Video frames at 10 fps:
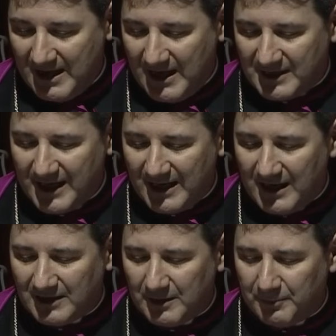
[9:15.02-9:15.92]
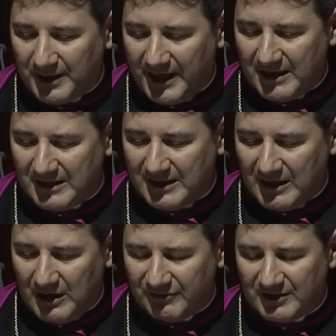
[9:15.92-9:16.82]
As I contemplated the
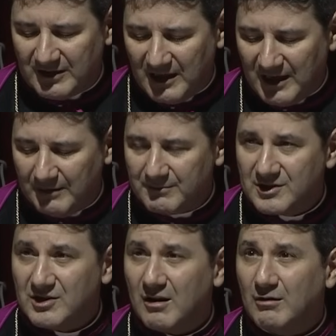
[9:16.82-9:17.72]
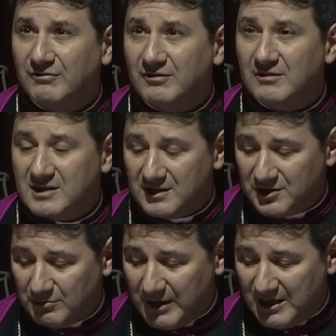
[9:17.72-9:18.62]
oftentimes sorrowful
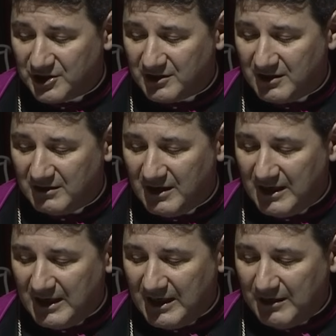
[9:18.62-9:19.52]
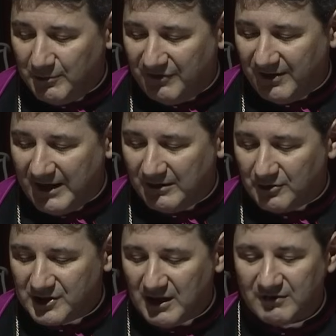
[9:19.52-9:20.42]
situation we find
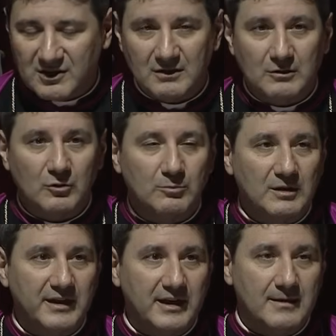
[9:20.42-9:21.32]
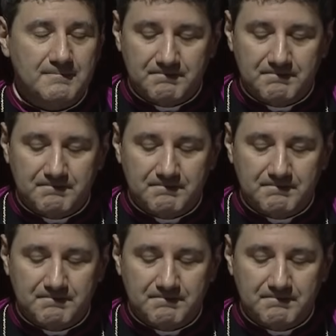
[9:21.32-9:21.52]
ourselves in globally,